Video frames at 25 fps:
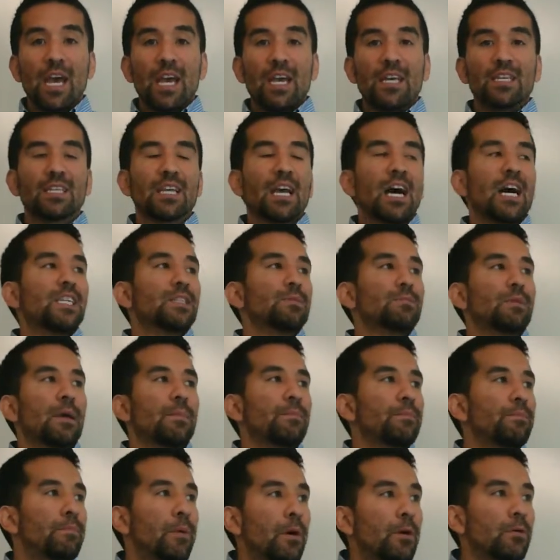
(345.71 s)
is caused by
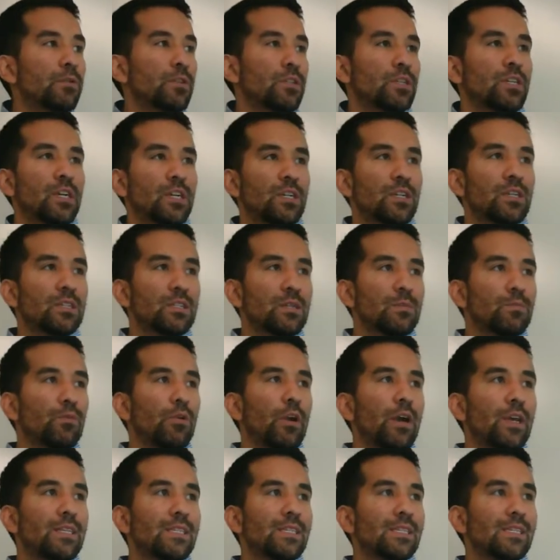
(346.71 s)
both changes in
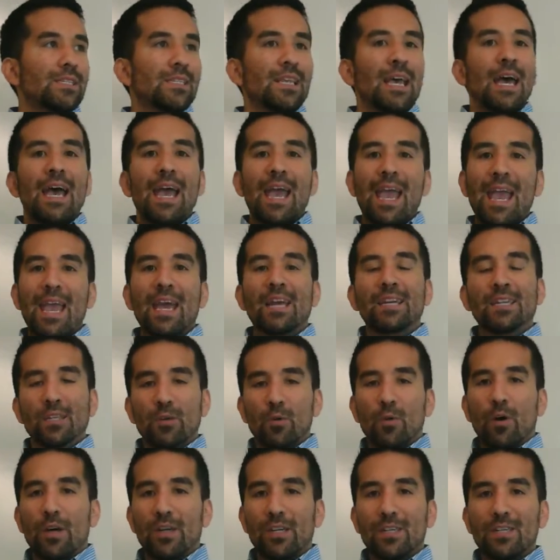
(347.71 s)
prices and in
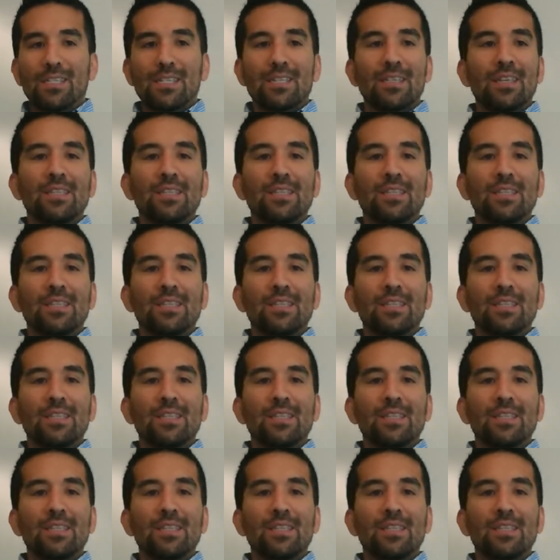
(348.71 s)
quantities,